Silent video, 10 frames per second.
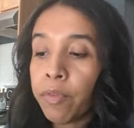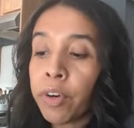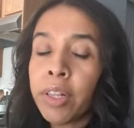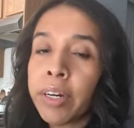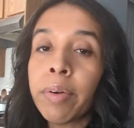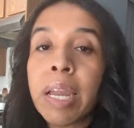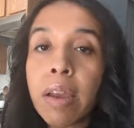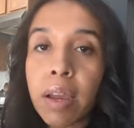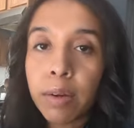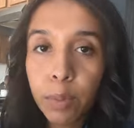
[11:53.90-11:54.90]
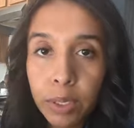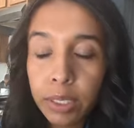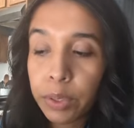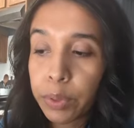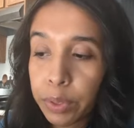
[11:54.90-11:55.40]
For a little while, I
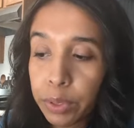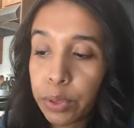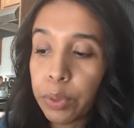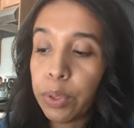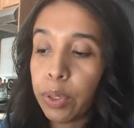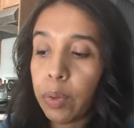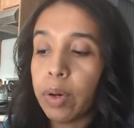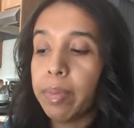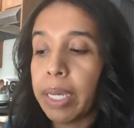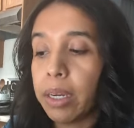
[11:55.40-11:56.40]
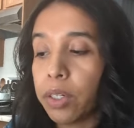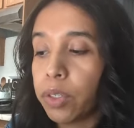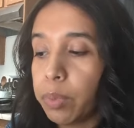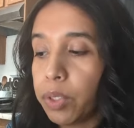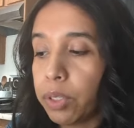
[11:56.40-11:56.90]
was going to lower my
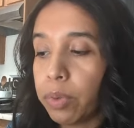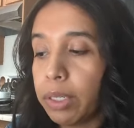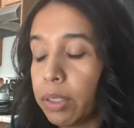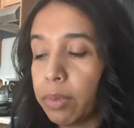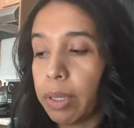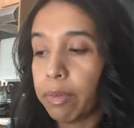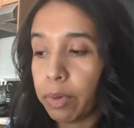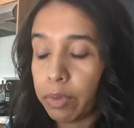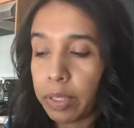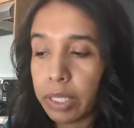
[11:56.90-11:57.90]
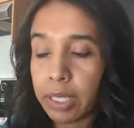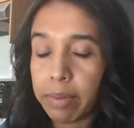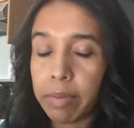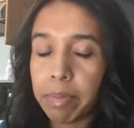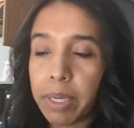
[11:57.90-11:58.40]
contribution rate to my
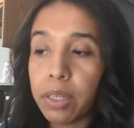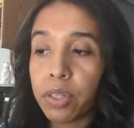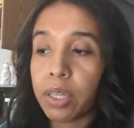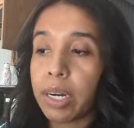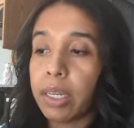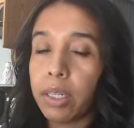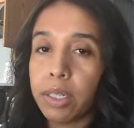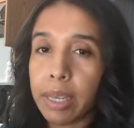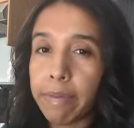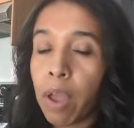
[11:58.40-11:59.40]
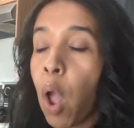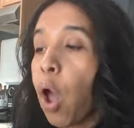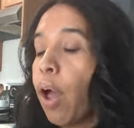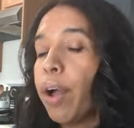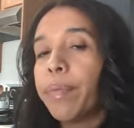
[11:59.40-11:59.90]
457B so that I could save.
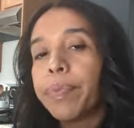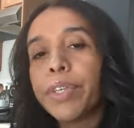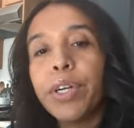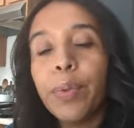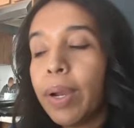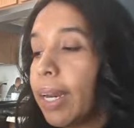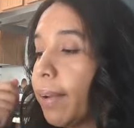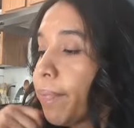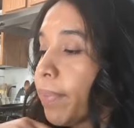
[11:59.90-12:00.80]
You know what?